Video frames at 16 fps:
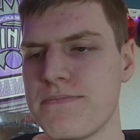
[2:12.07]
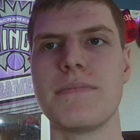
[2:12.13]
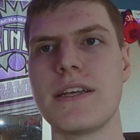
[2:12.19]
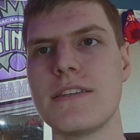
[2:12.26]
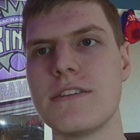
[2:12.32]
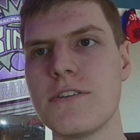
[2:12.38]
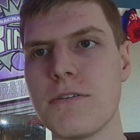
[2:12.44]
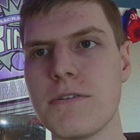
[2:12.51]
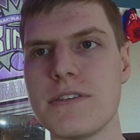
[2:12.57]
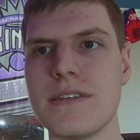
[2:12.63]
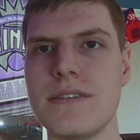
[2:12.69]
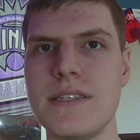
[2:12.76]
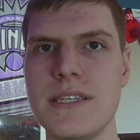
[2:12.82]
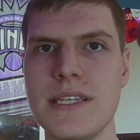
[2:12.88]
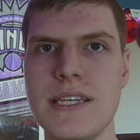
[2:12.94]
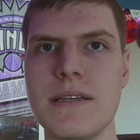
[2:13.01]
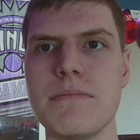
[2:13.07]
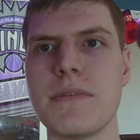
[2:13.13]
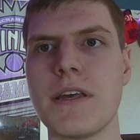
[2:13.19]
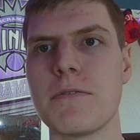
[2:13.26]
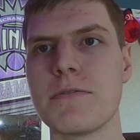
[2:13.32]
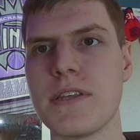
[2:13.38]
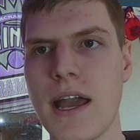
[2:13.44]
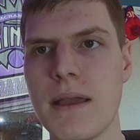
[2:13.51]
And so it's a team
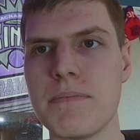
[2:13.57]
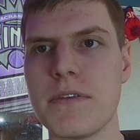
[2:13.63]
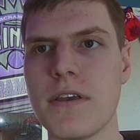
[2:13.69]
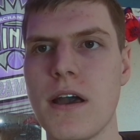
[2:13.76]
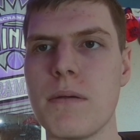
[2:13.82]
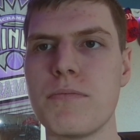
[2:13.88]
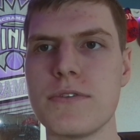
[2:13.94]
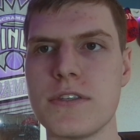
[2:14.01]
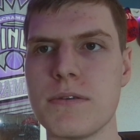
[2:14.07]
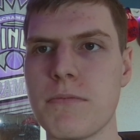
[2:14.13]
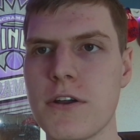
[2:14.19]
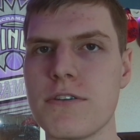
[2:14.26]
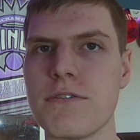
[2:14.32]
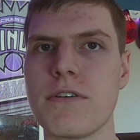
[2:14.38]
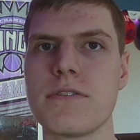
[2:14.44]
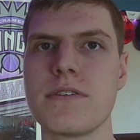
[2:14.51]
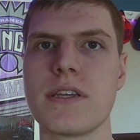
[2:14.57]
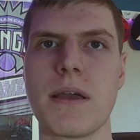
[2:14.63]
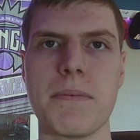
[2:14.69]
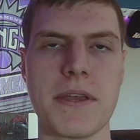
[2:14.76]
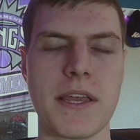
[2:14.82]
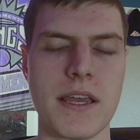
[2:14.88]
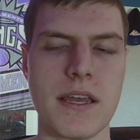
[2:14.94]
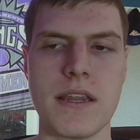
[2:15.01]
that was hyped up with DeMar DeRozan
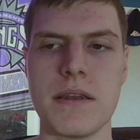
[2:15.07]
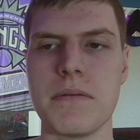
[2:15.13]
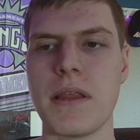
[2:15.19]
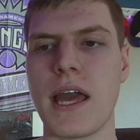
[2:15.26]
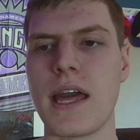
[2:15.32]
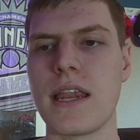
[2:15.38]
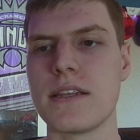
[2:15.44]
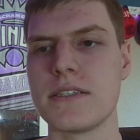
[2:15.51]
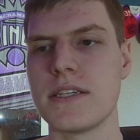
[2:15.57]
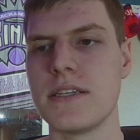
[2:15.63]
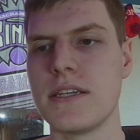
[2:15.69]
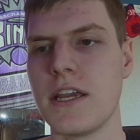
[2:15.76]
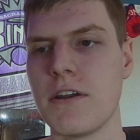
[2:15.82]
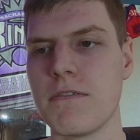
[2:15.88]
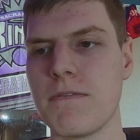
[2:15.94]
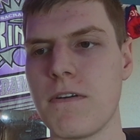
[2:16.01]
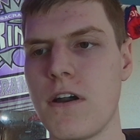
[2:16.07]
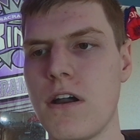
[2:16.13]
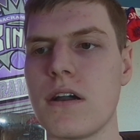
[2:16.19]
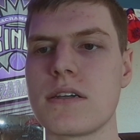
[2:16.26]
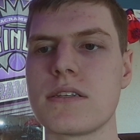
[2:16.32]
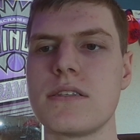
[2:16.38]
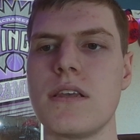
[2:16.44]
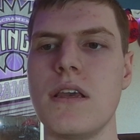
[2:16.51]
coming in, adding to De'Aaron
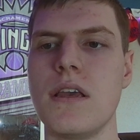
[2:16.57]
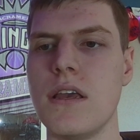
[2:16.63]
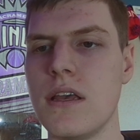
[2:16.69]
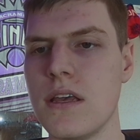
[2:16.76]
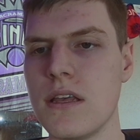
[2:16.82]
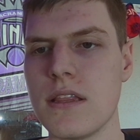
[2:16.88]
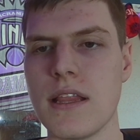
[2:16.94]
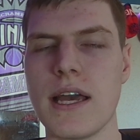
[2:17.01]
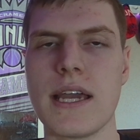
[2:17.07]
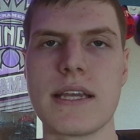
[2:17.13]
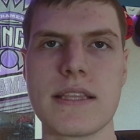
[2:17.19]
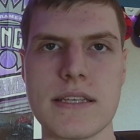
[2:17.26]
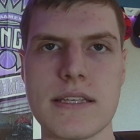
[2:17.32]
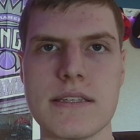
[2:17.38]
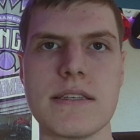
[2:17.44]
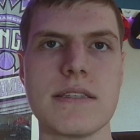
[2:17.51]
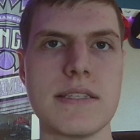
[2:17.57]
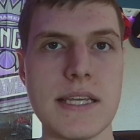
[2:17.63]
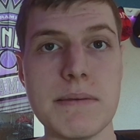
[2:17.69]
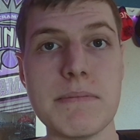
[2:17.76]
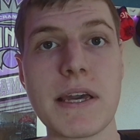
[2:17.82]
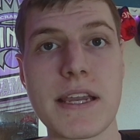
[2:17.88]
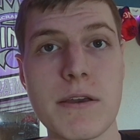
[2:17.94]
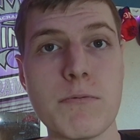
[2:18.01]
Fox. Like, this is a
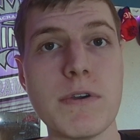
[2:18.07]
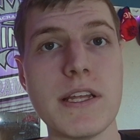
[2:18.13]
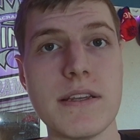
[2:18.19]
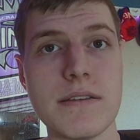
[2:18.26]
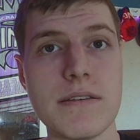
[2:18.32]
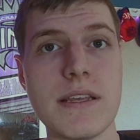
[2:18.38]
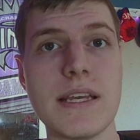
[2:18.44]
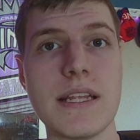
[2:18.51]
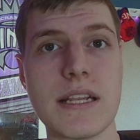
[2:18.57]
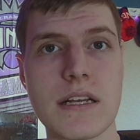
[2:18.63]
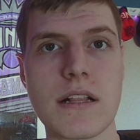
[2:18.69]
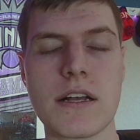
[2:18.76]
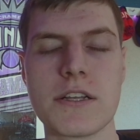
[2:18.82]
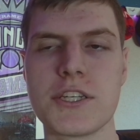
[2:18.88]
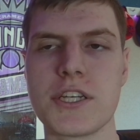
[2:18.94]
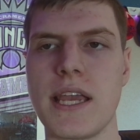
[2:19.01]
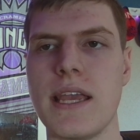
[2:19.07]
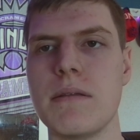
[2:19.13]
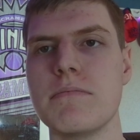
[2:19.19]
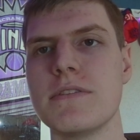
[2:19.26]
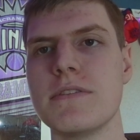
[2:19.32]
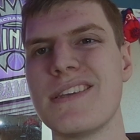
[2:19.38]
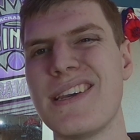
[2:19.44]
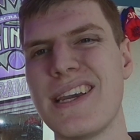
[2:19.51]
team that can win in clutch
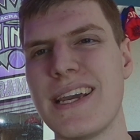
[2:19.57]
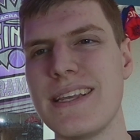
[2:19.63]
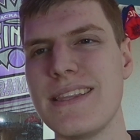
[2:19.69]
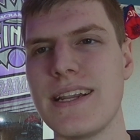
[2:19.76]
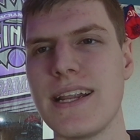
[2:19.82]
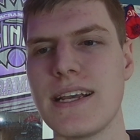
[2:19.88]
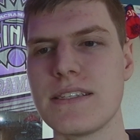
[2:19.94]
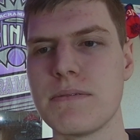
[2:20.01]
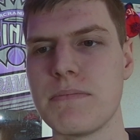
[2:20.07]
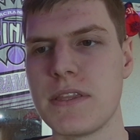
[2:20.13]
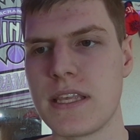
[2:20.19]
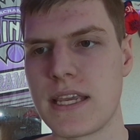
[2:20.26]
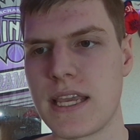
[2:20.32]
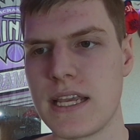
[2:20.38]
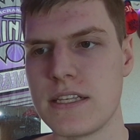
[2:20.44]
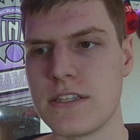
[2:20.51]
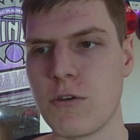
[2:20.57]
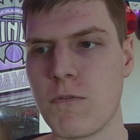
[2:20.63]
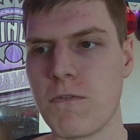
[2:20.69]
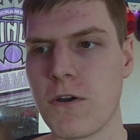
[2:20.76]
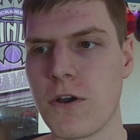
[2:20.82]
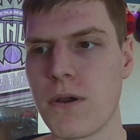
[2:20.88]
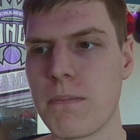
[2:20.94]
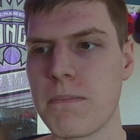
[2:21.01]
games. And that hasn't been the case so
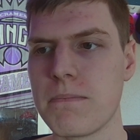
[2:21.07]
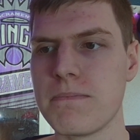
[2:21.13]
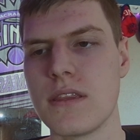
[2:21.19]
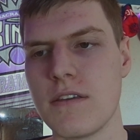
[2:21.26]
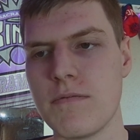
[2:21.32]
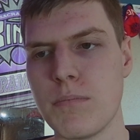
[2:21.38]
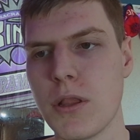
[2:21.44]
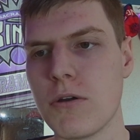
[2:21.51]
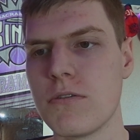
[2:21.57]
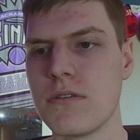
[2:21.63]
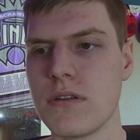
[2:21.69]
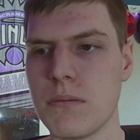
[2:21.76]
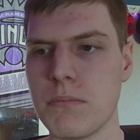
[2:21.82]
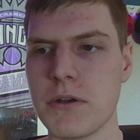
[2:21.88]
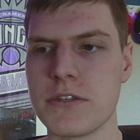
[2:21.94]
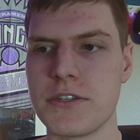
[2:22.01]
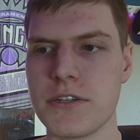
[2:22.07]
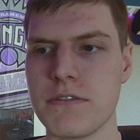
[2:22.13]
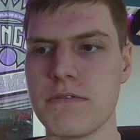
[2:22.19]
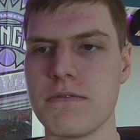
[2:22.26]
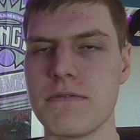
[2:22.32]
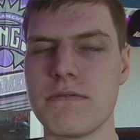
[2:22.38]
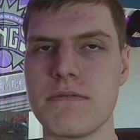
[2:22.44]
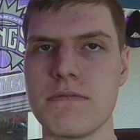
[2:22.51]
far. They've blown a bunch
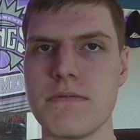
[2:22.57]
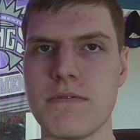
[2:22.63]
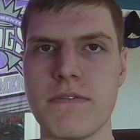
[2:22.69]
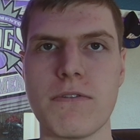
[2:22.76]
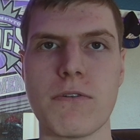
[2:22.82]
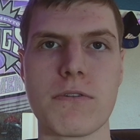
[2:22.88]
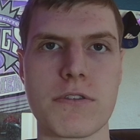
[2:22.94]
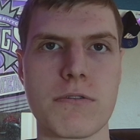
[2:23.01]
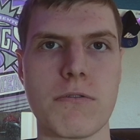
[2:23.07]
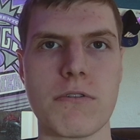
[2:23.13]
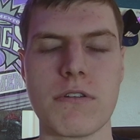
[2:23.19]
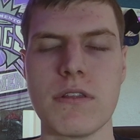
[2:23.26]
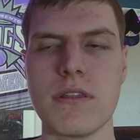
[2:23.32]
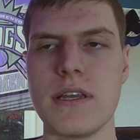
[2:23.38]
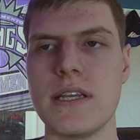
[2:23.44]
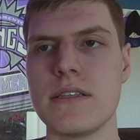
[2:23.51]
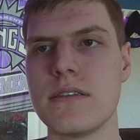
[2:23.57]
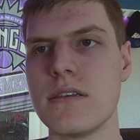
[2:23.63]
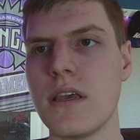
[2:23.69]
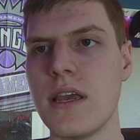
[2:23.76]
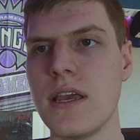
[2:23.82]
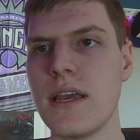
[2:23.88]
of fourth quarter leads.